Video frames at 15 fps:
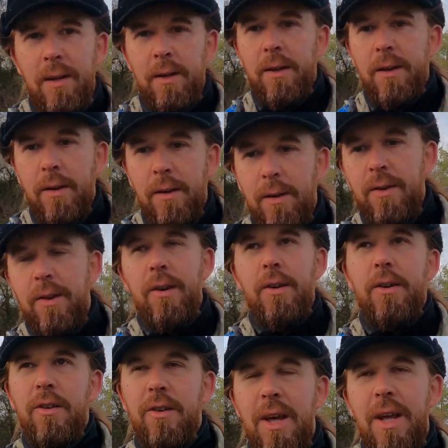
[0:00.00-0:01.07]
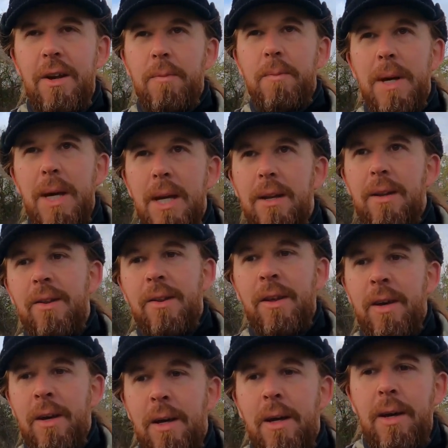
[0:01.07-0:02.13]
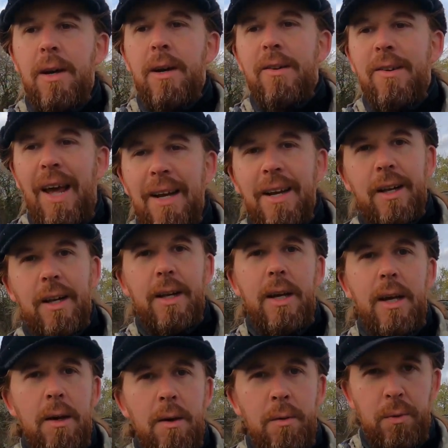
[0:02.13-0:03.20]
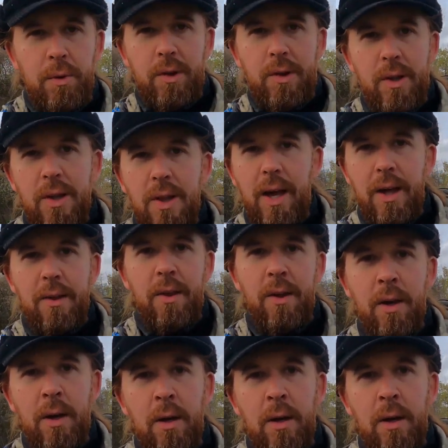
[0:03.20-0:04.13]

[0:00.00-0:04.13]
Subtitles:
The surgeon said to me it's technically was a success.